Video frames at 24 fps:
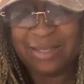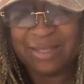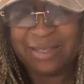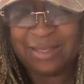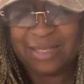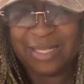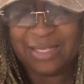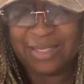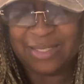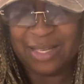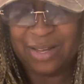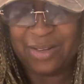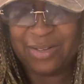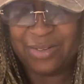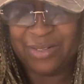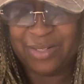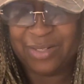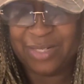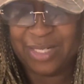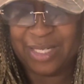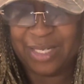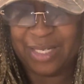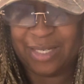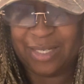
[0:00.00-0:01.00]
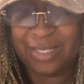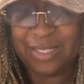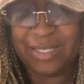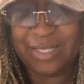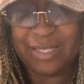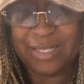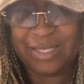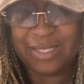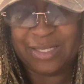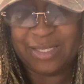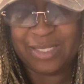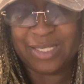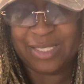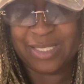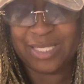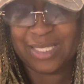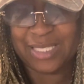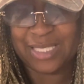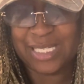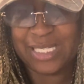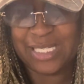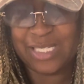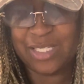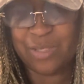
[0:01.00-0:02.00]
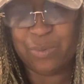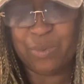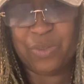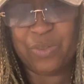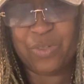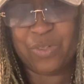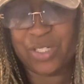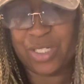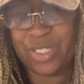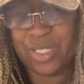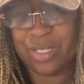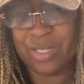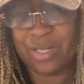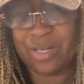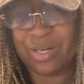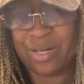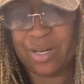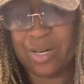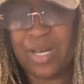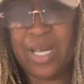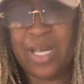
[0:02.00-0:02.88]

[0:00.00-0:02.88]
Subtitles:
That's all you need. Just a teaspoon of sugar.